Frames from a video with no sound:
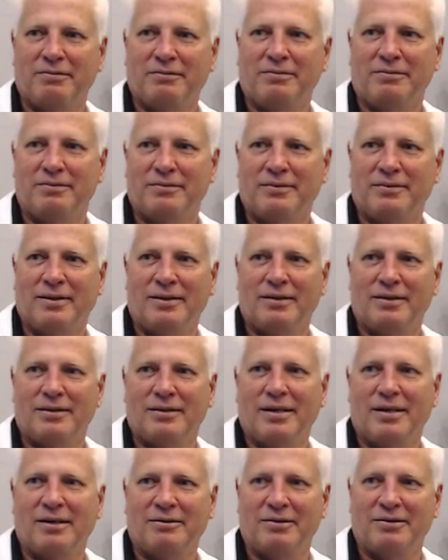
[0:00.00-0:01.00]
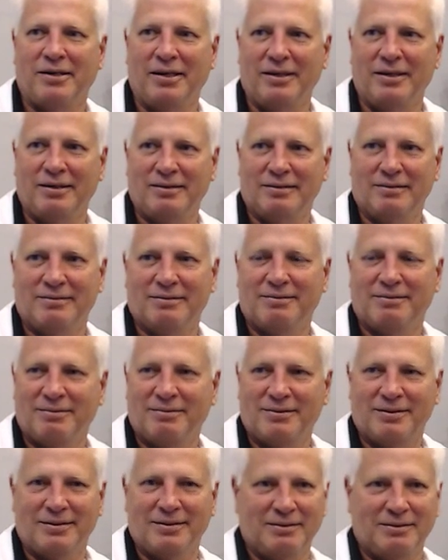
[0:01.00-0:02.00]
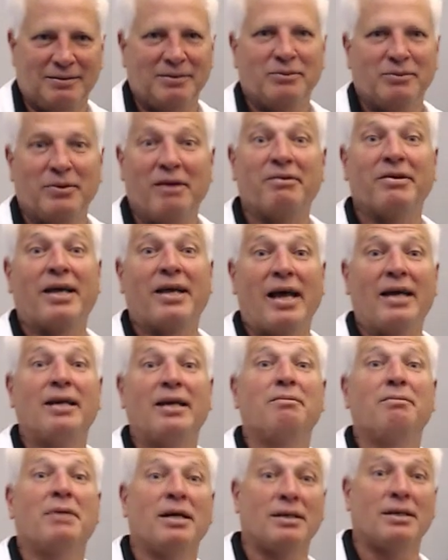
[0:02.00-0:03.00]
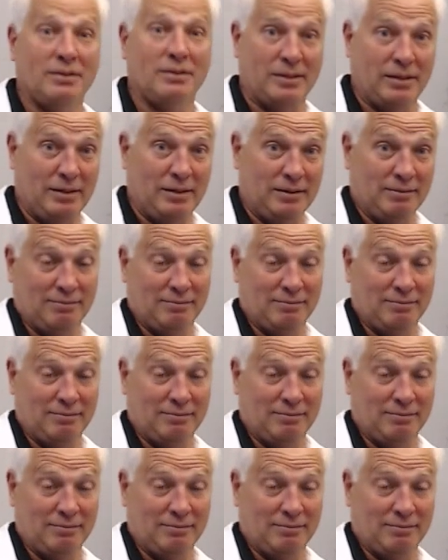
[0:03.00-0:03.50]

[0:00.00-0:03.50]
That is not right. We have a cat named Einstein.